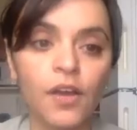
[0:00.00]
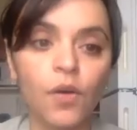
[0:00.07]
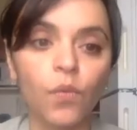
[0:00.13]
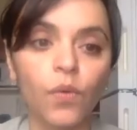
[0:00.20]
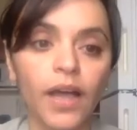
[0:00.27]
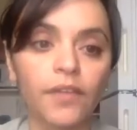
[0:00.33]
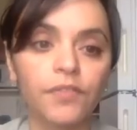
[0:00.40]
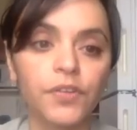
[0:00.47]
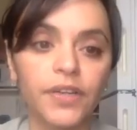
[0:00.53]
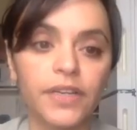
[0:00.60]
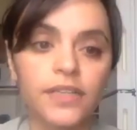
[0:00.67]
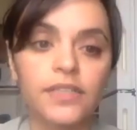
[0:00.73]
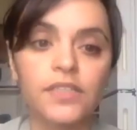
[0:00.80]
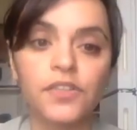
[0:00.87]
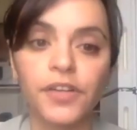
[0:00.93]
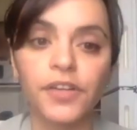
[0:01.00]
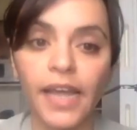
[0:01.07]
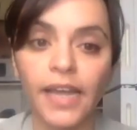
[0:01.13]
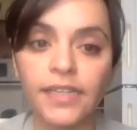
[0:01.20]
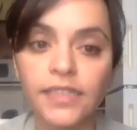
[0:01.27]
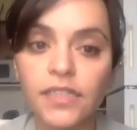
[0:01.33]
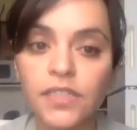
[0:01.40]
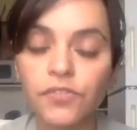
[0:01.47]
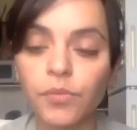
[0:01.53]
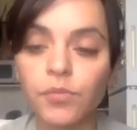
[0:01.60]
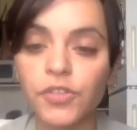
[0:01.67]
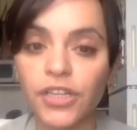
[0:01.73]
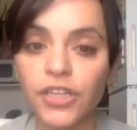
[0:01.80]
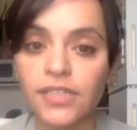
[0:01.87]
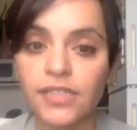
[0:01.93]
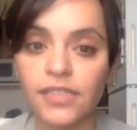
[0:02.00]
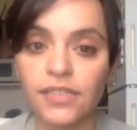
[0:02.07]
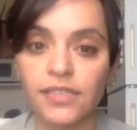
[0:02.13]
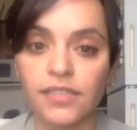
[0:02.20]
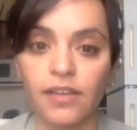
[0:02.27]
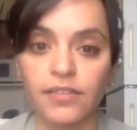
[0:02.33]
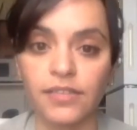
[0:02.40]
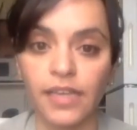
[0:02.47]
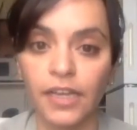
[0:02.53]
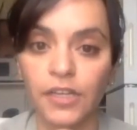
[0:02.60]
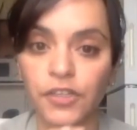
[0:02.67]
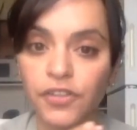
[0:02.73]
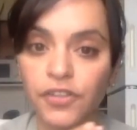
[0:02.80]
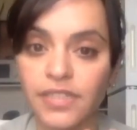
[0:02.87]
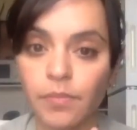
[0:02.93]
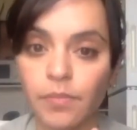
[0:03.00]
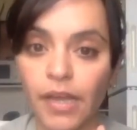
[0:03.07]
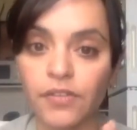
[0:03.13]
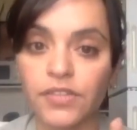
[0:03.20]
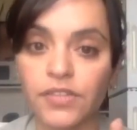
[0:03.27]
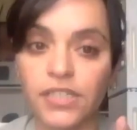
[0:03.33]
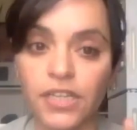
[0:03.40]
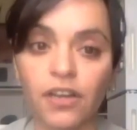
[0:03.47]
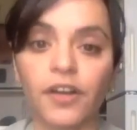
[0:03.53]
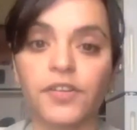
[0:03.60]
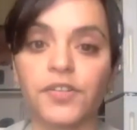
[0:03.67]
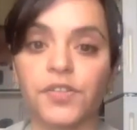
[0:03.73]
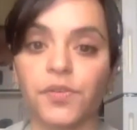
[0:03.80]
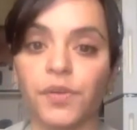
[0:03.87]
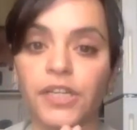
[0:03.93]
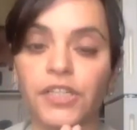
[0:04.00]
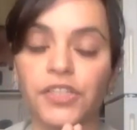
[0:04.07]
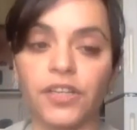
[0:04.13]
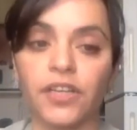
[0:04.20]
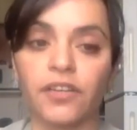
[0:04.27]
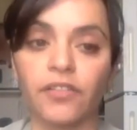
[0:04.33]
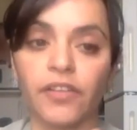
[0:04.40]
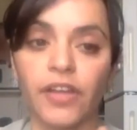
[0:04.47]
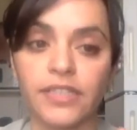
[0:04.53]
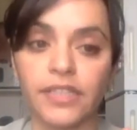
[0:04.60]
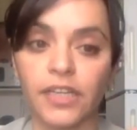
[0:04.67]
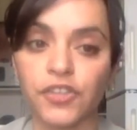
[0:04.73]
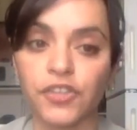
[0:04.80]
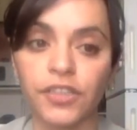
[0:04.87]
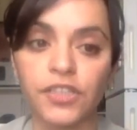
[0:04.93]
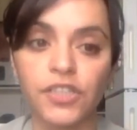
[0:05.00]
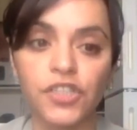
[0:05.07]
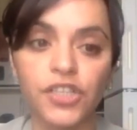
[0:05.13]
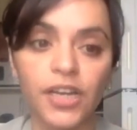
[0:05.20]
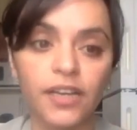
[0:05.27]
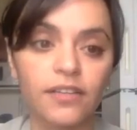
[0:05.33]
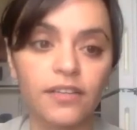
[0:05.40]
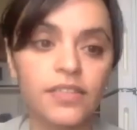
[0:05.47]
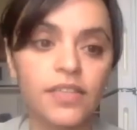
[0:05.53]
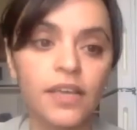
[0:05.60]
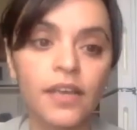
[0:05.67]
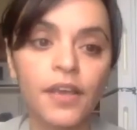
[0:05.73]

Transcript: We'll have Eunisses Hernandez from Justice Los Angeles about decarceration in Los Angeles jails.